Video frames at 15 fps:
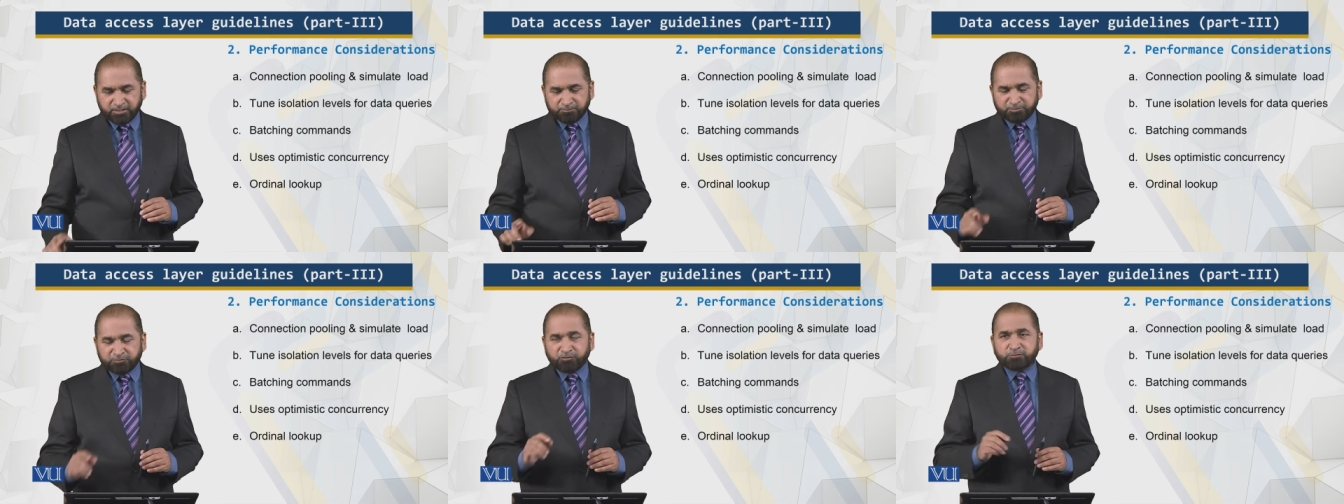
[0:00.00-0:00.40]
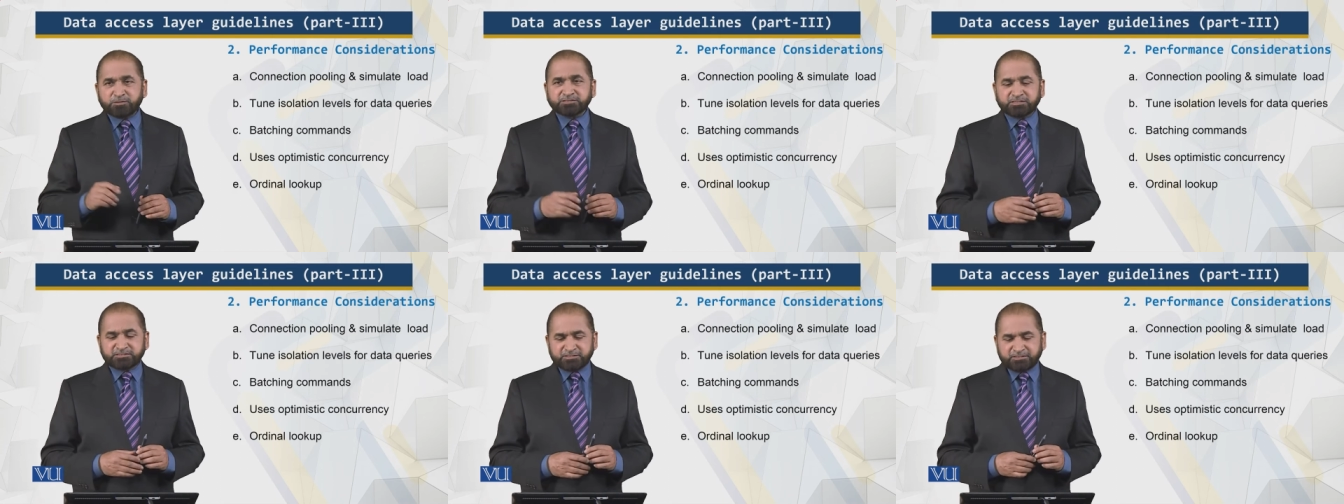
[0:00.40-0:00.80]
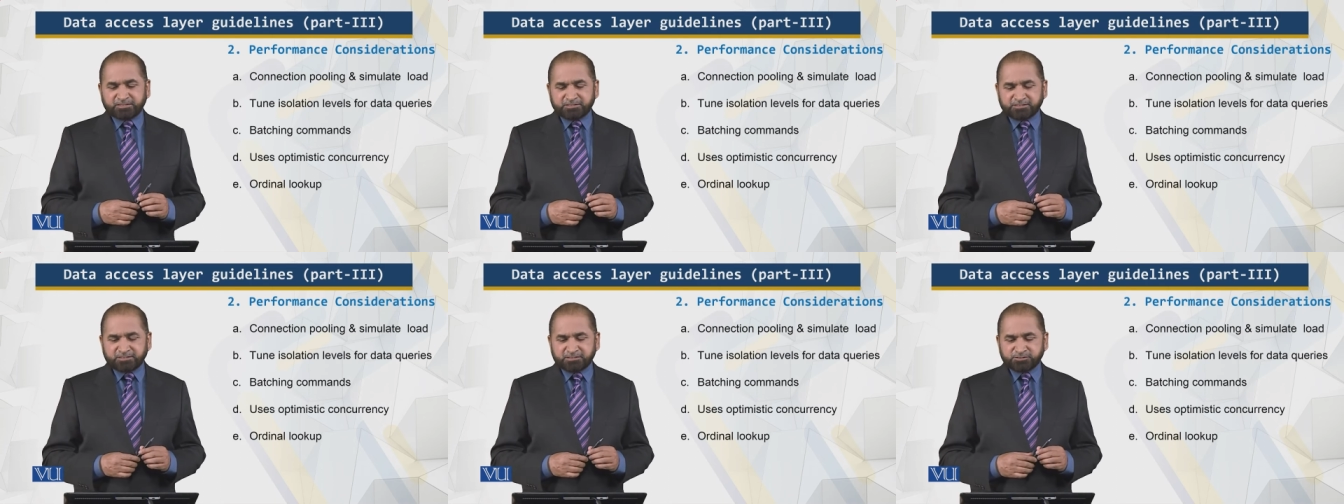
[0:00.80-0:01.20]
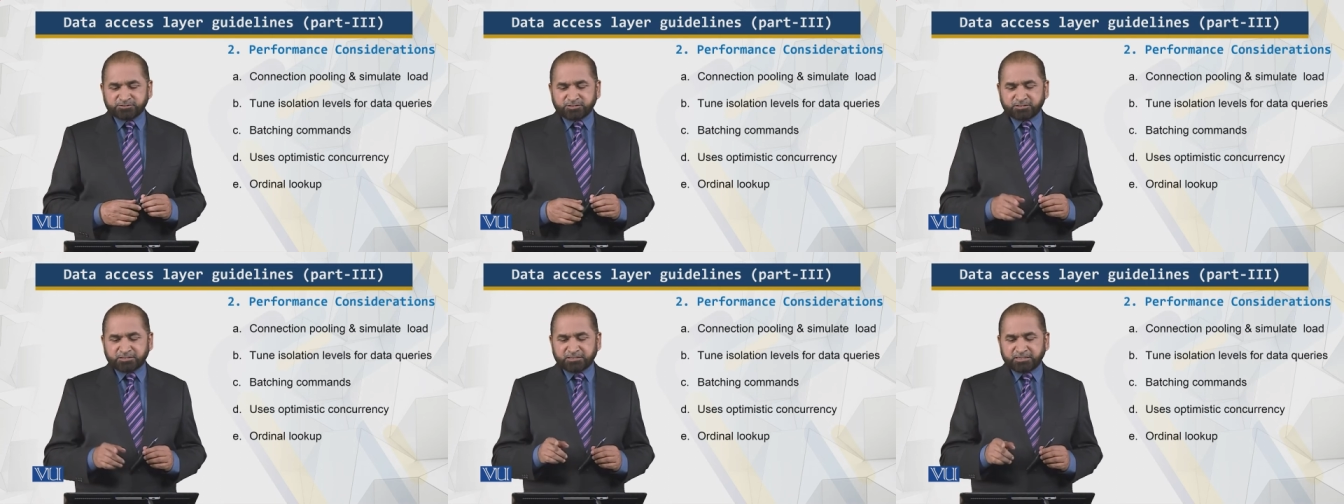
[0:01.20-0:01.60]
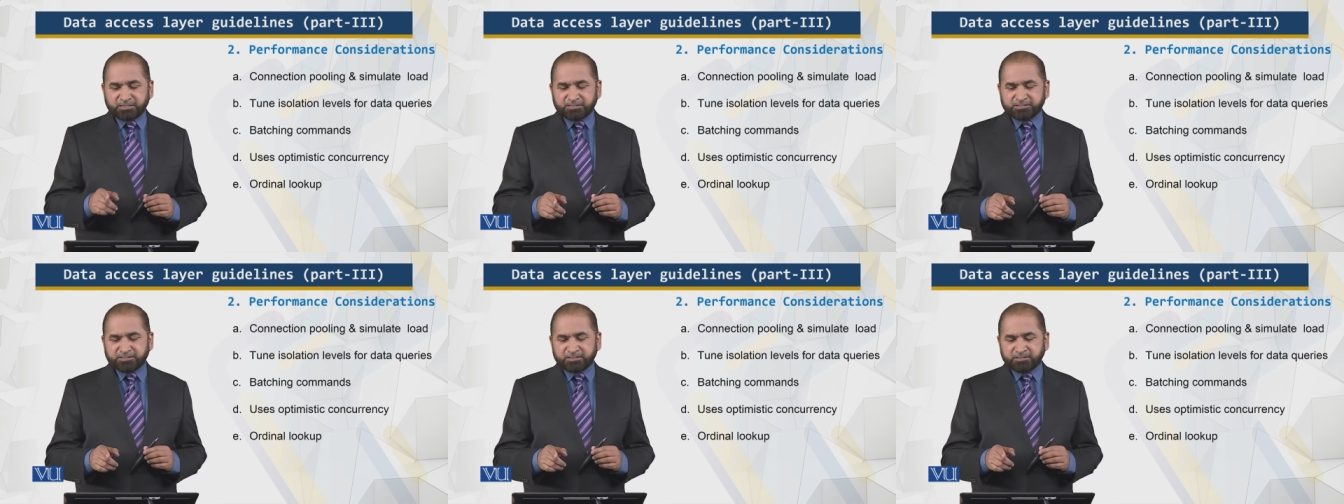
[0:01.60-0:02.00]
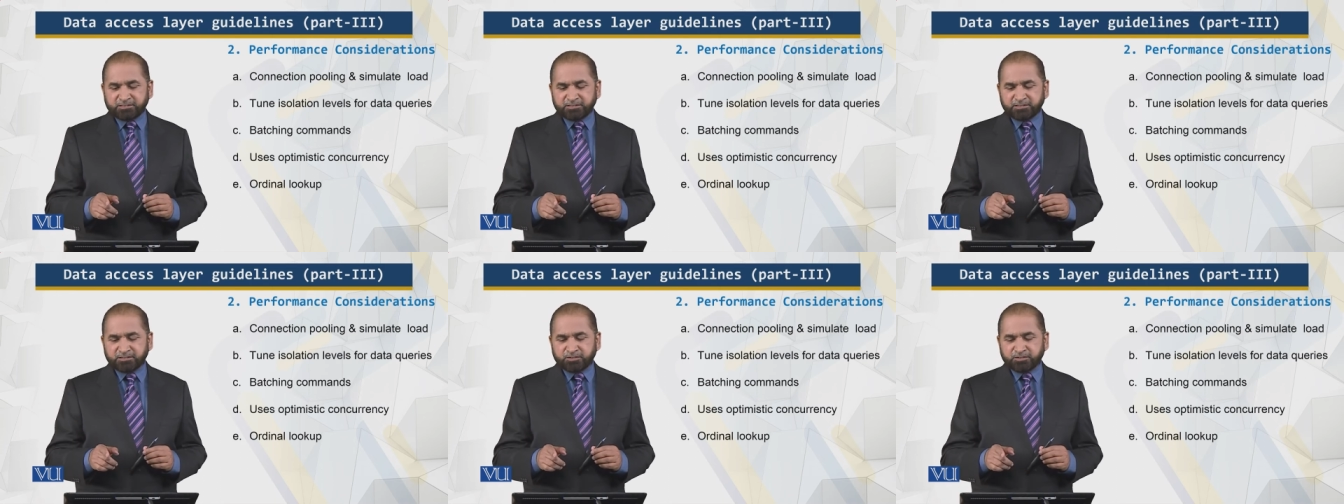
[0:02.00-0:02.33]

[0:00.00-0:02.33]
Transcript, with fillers: performance considerations connection